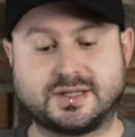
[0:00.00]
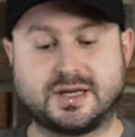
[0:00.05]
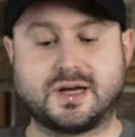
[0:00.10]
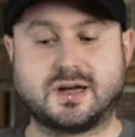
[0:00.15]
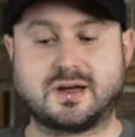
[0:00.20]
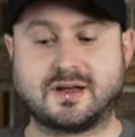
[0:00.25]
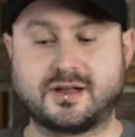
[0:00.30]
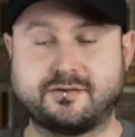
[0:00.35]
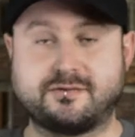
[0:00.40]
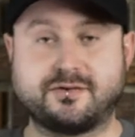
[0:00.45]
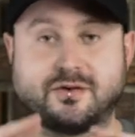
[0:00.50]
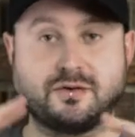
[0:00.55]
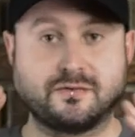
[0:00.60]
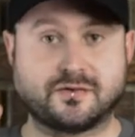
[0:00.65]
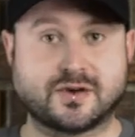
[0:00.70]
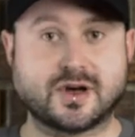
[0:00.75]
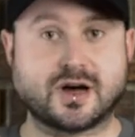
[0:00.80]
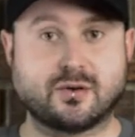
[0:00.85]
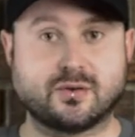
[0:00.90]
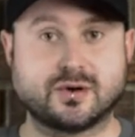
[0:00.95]
uh, if
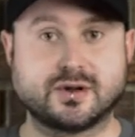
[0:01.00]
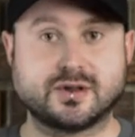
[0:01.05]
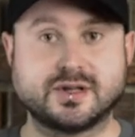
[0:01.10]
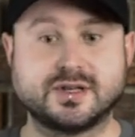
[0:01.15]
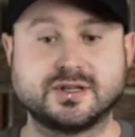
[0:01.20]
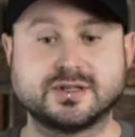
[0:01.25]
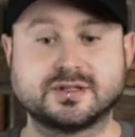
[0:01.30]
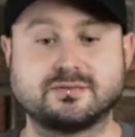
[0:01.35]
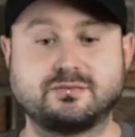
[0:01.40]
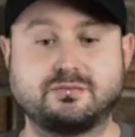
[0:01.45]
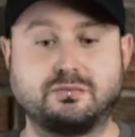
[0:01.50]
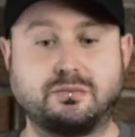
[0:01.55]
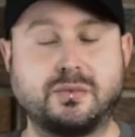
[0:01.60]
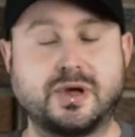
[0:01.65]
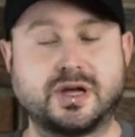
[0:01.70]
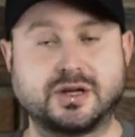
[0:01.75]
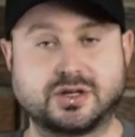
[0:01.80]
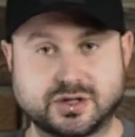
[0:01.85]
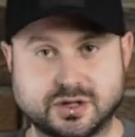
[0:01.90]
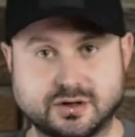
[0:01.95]
you've got one of these,
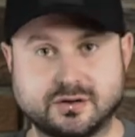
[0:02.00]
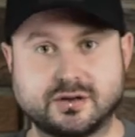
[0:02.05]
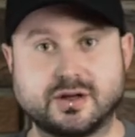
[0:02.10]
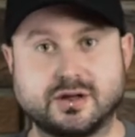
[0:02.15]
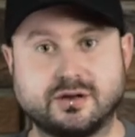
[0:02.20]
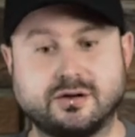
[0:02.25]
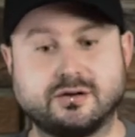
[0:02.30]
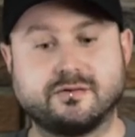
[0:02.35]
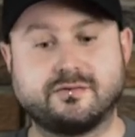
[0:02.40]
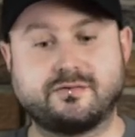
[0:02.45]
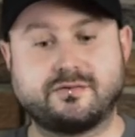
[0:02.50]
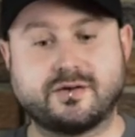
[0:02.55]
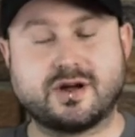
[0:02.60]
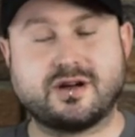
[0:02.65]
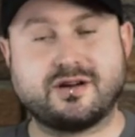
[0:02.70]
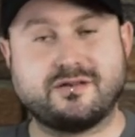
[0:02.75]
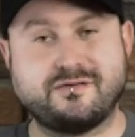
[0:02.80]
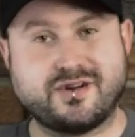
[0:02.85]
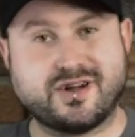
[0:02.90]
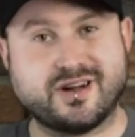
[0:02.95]
make sure that you're
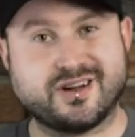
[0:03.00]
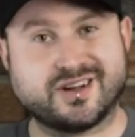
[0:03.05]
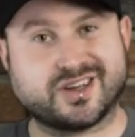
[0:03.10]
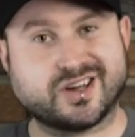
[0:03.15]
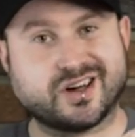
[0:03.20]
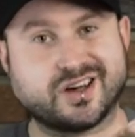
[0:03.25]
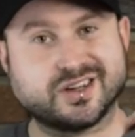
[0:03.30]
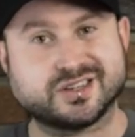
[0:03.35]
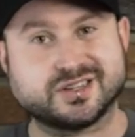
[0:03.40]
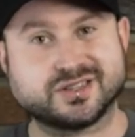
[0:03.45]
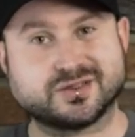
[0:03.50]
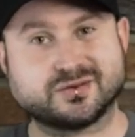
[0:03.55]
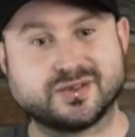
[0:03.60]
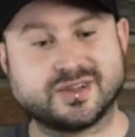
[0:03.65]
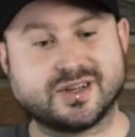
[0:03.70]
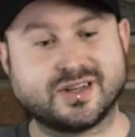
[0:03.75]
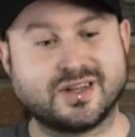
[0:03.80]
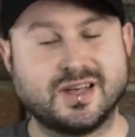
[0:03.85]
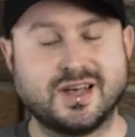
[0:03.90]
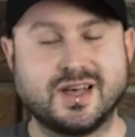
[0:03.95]
very, very cautious
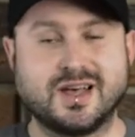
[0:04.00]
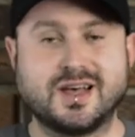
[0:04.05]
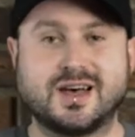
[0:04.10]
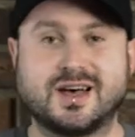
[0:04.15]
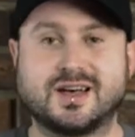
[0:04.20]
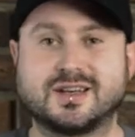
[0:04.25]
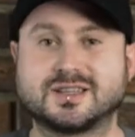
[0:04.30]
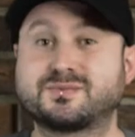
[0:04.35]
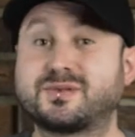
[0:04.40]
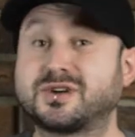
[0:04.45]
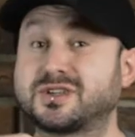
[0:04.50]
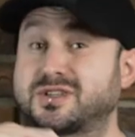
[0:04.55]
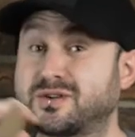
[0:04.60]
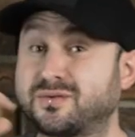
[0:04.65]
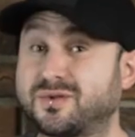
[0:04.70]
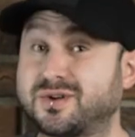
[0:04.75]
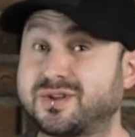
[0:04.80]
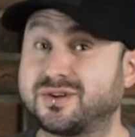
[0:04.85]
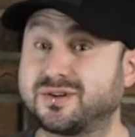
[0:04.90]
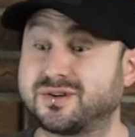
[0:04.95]
with it, uh, especially
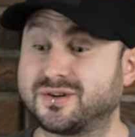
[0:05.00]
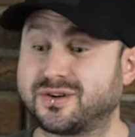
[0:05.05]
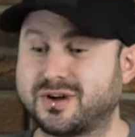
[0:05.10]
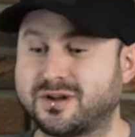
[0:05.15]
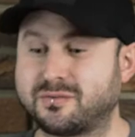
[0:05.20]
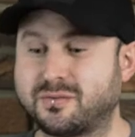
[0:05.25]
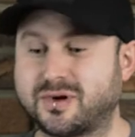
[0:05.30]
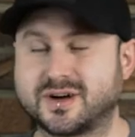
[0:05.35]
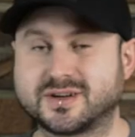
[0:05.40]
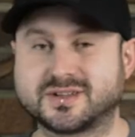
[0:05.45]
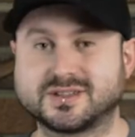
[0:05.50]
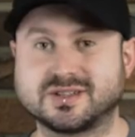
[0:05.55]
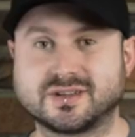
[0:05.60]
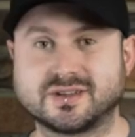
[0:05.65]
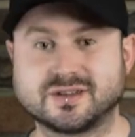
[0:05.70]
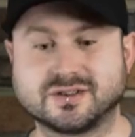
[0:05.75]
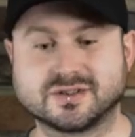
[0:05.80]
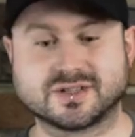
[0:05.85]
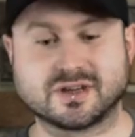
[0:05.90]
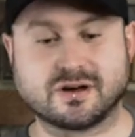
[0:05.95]
when you're unboxing
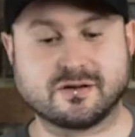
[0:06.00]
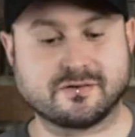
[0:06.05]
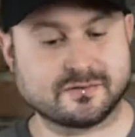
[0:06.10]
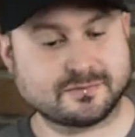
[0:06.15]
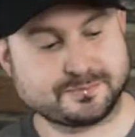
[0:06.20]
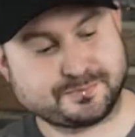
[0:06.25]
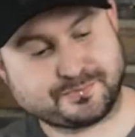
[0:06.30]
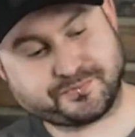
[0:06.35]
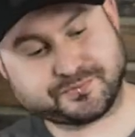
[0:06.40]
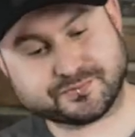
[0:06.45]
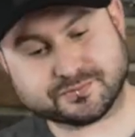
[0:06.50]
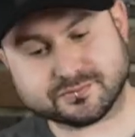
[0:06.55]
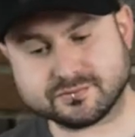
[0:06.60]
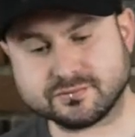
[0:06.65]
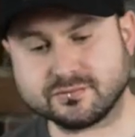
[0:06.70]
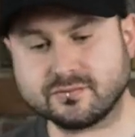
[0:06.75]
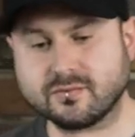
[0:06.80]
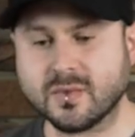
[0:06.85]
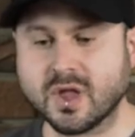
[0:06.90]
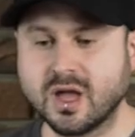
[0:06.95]
it yourself.
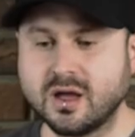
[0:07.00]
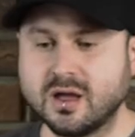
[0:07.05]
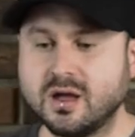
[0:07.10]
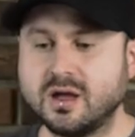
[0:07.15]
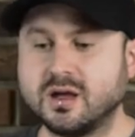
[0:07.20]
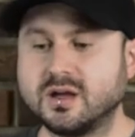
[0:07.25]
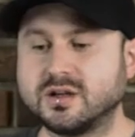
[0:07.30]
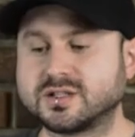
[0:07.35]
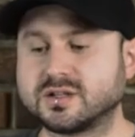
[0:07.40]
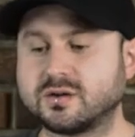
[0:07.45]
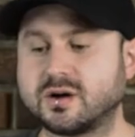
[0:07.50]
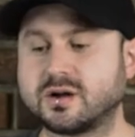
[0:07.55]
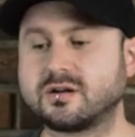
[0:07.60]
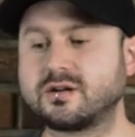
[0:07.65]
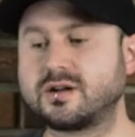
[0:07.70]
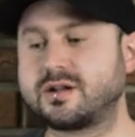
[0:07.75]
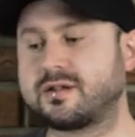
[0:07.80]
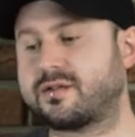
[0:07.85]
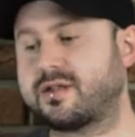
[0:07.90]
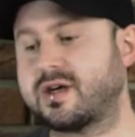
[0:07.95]
So
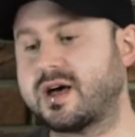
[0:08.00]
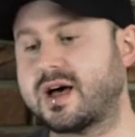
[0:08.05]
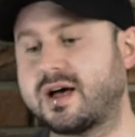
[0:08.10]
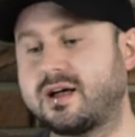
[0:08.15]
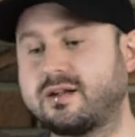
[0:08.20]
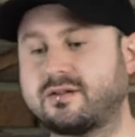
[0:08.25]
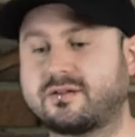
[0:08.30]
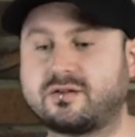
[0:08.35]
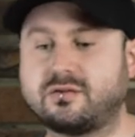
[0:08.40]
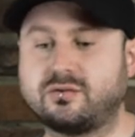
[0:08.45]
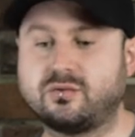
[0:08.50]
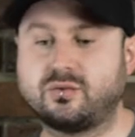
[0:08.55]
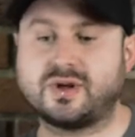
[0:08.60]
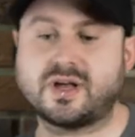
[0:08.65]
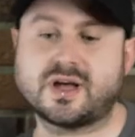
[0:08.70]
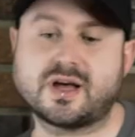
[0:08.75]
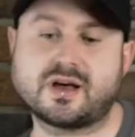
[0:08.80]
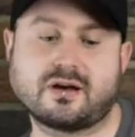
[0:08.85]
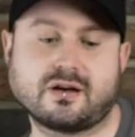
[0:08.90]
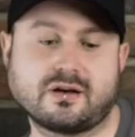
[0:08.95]
underneath that,
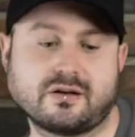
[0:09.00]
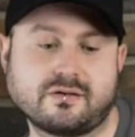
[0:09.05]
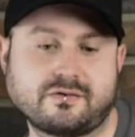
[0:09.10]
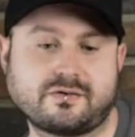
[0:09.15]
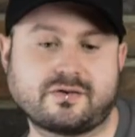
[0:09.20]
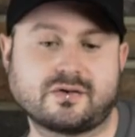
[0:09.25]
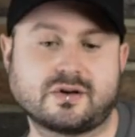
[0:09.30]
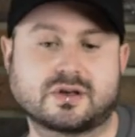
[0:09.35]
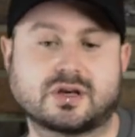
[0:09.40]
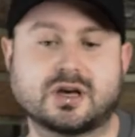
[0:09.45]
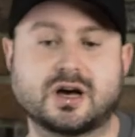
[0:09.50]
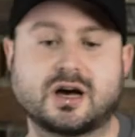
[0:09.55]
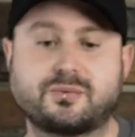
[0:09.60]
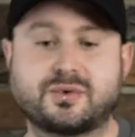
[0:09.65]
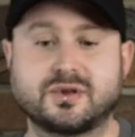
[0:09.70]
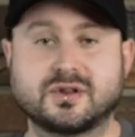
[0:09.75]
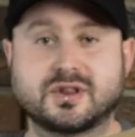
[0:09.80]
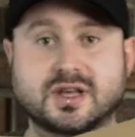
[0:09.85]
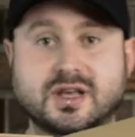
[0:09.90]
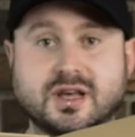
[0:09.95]
we have a
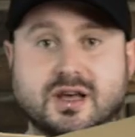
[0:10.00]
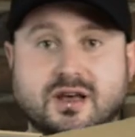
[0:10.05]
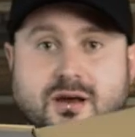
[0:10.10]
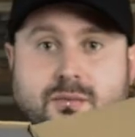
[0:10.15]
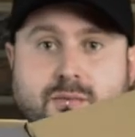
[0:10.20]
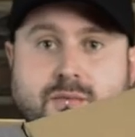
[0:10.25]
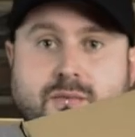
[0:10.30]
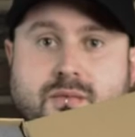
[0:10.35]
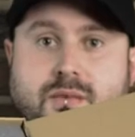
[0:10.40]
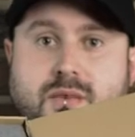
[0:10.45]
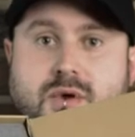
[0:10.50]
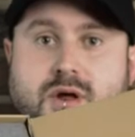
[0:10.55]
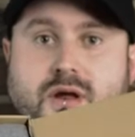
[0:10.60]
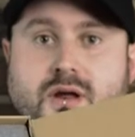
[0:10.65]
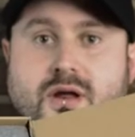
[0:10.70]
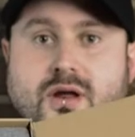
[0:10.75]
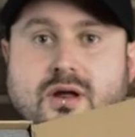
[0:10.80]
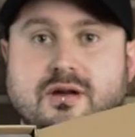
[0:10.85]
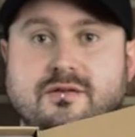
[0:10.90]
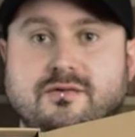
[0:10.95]
copy of the game,
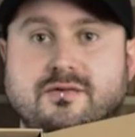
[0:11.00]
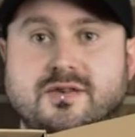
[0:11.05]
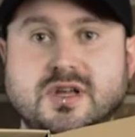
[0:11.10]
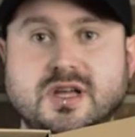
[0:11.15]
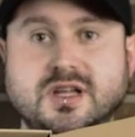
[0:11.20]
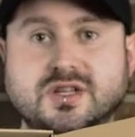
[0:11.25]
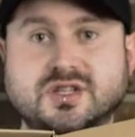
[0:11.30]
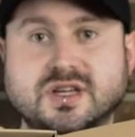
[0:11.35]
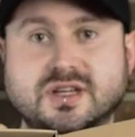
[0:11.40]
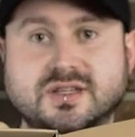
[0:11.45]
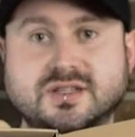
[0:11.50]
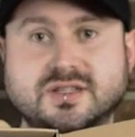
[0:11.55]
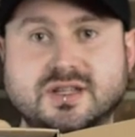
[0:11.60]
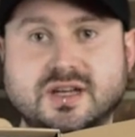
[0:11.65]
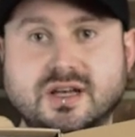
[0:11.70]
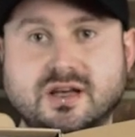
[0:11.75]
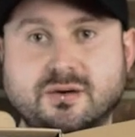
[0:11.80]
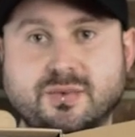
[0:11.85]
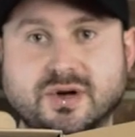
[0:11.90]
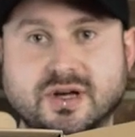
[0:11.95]
a V H S
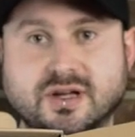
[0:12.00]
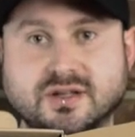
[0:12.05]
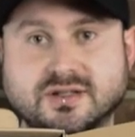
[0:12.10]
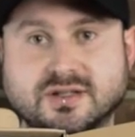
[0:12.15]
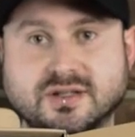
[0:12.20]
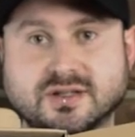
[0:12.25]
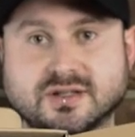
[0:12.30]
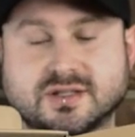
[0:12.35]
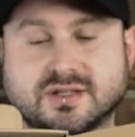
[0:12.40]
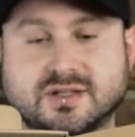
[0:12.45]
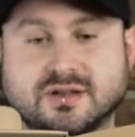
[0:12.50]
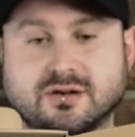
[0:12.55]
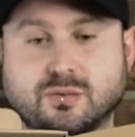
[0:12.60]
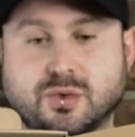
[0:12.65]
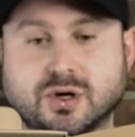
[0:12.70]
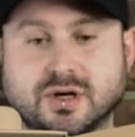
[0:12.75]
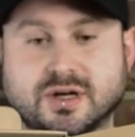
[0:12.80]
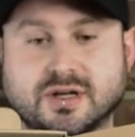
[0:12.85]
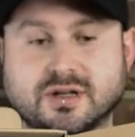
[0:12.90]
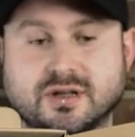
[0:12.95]
tape. I can see the
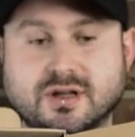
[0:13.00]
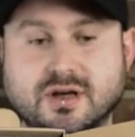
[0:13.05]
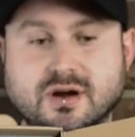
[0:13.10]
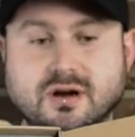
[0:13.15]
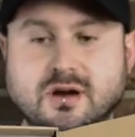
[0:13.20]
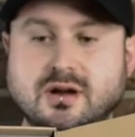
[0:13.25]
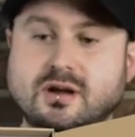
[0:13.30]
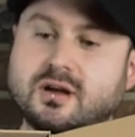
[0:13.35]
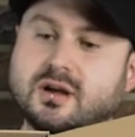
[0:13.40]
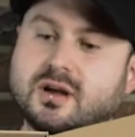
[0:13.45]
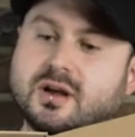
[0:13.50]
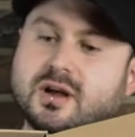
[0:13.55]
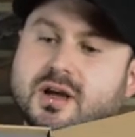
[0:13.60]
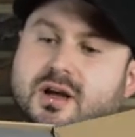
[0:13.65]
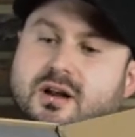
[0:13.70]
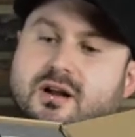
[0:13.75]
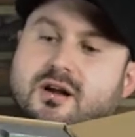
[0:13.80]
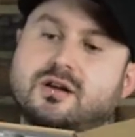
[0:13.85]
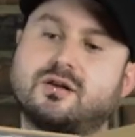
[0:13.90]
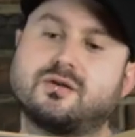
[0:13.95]
steelbook in there,
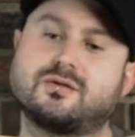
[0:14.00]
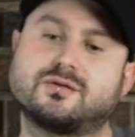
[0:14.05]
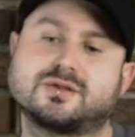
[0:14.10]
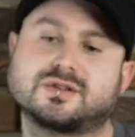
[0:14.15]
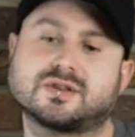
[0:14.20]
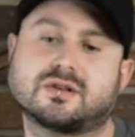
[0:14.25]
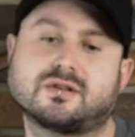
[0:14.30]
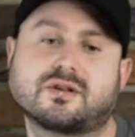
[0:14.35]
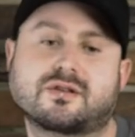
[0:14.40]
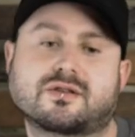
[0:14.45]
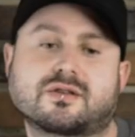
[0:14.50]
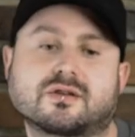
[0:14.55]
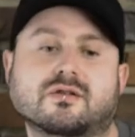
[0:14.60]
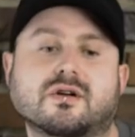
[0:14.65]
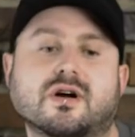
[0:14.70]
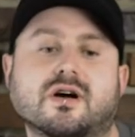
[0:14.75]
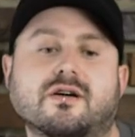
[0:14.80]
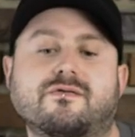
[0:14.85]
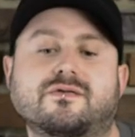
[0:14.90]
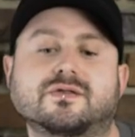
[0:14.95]
and I know there's a
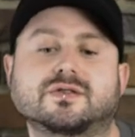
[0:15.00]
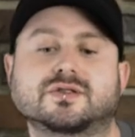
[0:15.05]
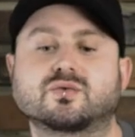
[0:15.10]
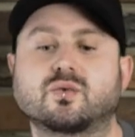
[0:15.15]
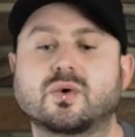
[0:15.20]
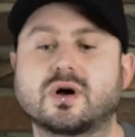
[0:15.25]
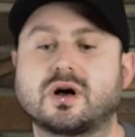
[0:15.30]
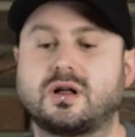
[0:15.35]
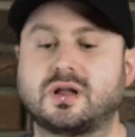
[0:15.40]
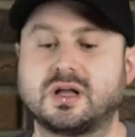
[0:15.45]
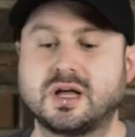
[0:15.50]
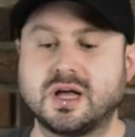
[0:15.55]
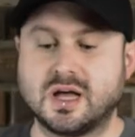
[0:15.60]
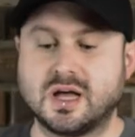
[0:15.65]
lithograph as well.